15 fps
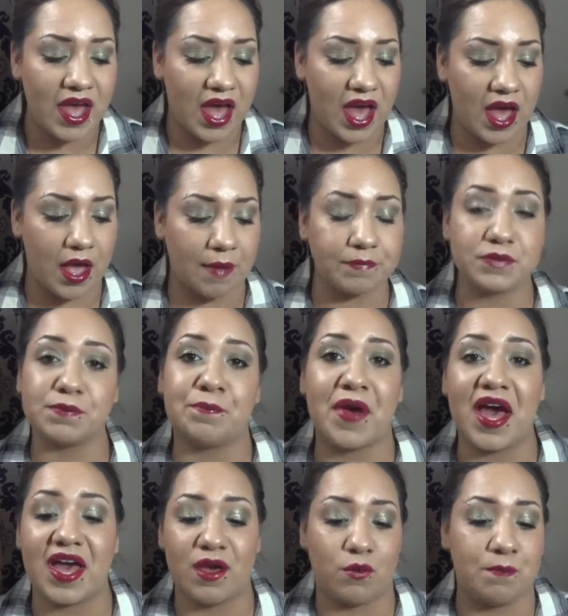Um,
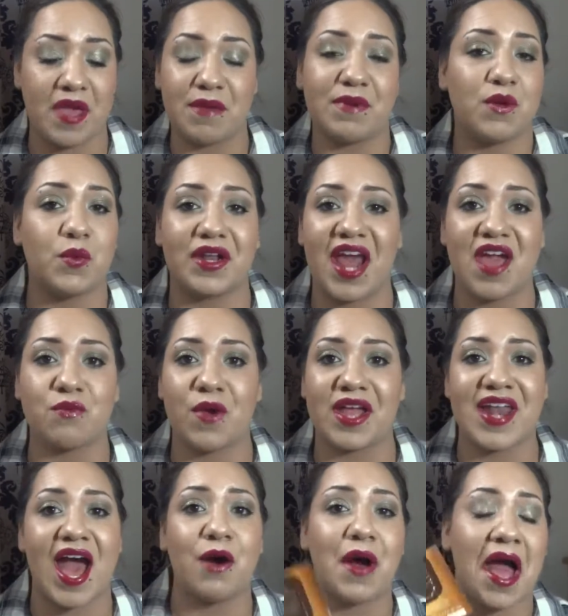but maybe when I run
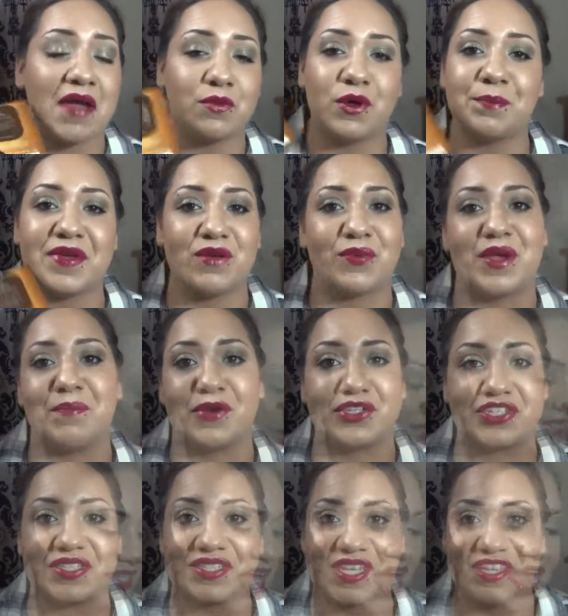out, I will be
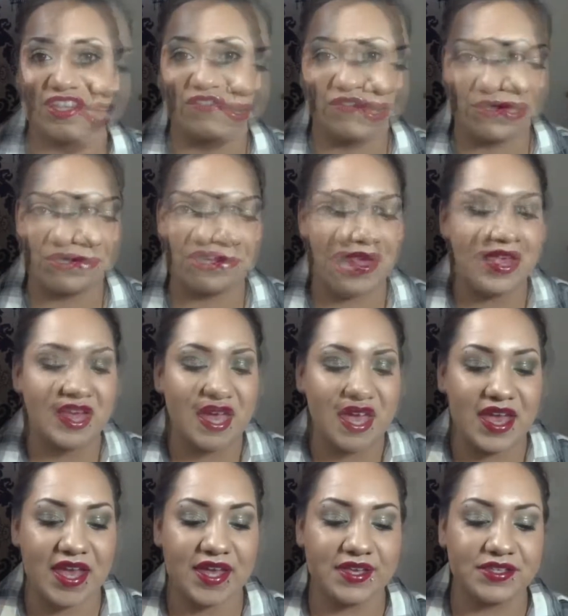repurchasing the full size of
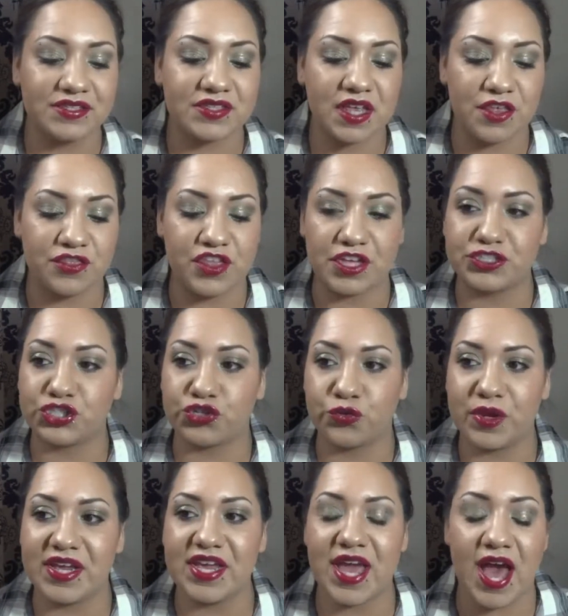that. Is the
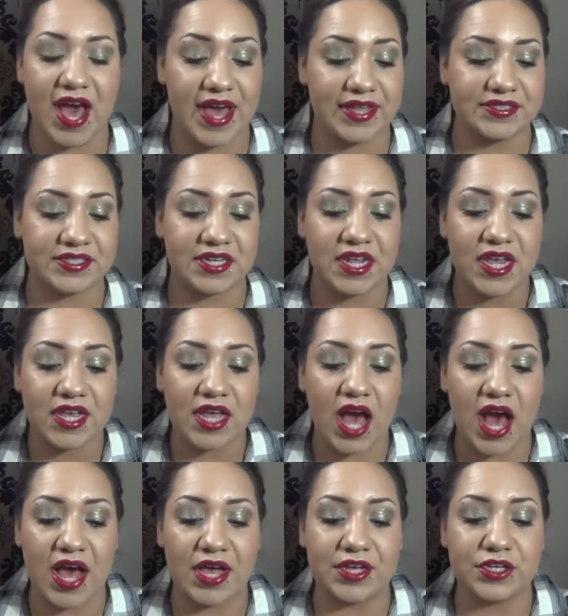Tree Hut
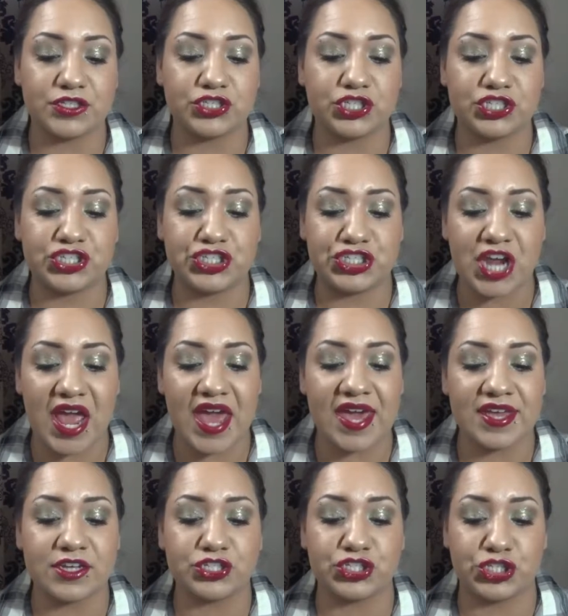uh,
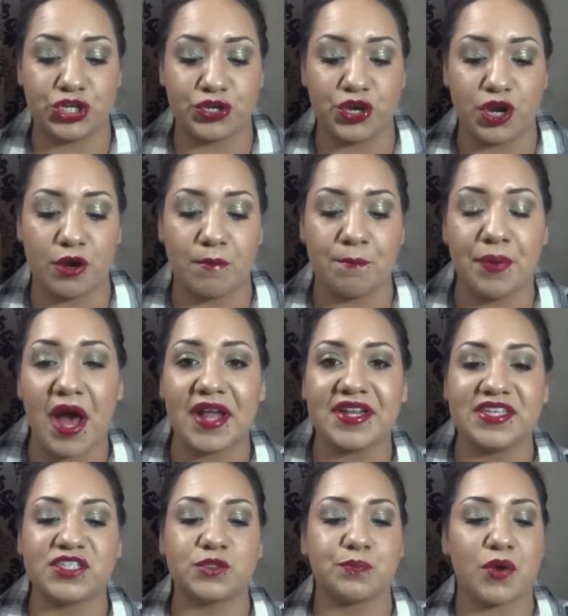Shea Sugar
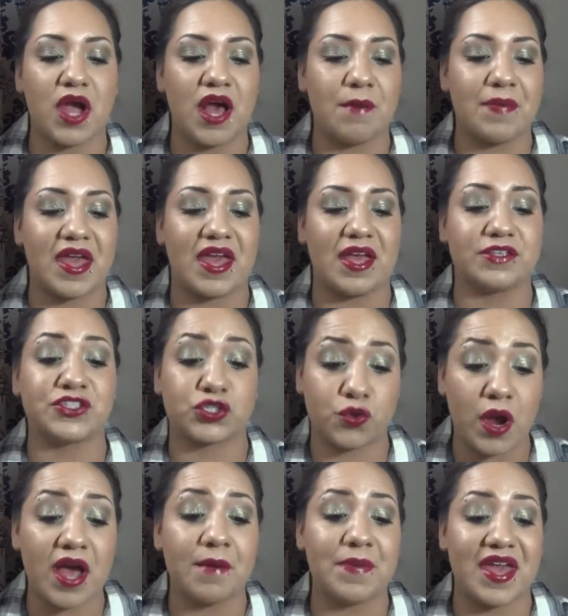Body Scrub,
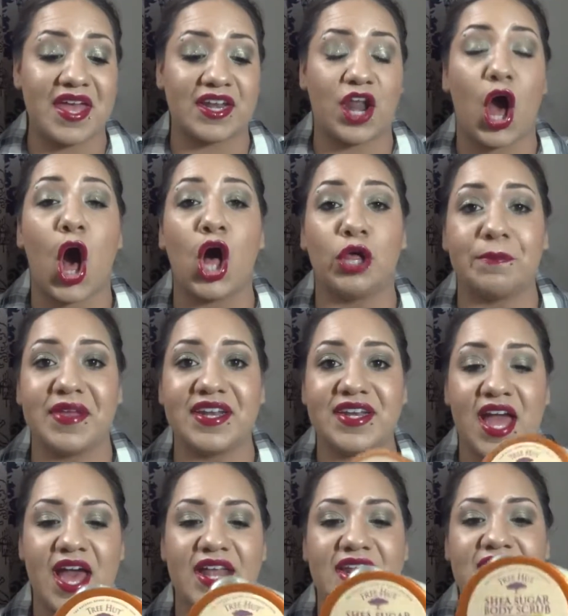scrub in Almond
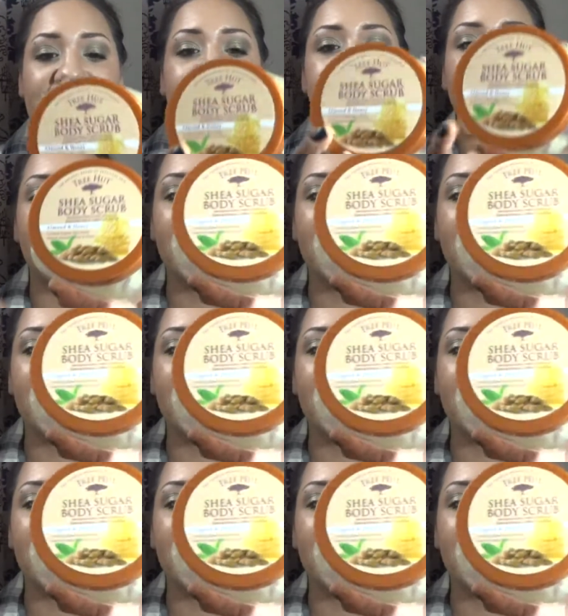Honey.